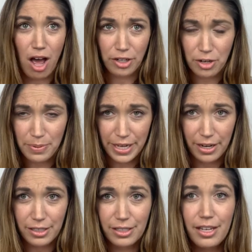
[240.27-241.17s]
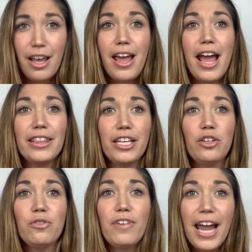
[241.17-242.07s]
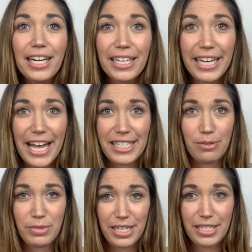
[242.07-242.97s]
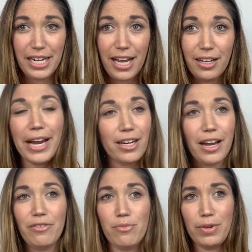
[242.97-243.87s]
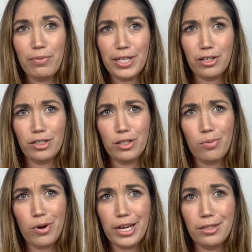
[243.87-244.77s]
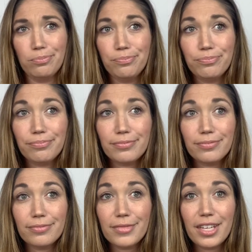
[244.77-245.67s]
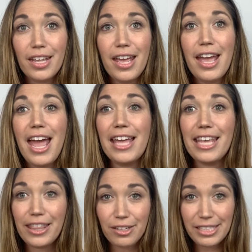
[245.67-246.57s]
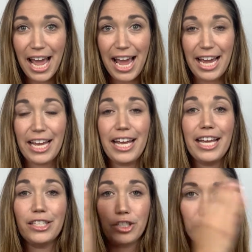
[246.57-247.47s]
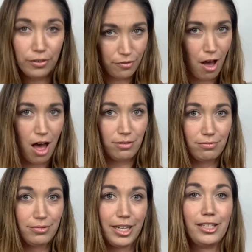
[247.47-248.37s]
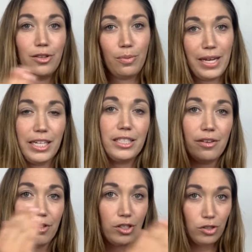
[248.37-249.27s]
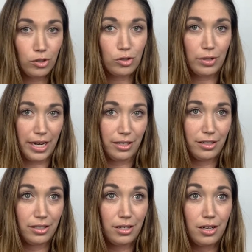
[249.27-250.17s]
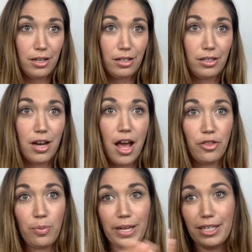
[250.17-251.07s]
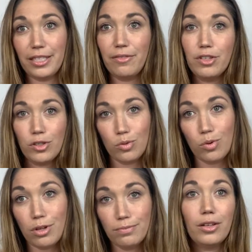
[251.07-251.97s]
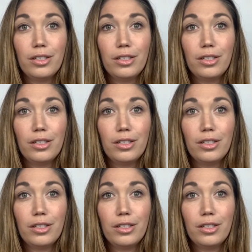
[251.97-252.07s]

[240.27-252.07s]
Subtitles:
all your peers, and then you finally get some teaching. Might not even be research supported. And then they're saying it's your fault. It's the weakness of the student, not the weakness of the school.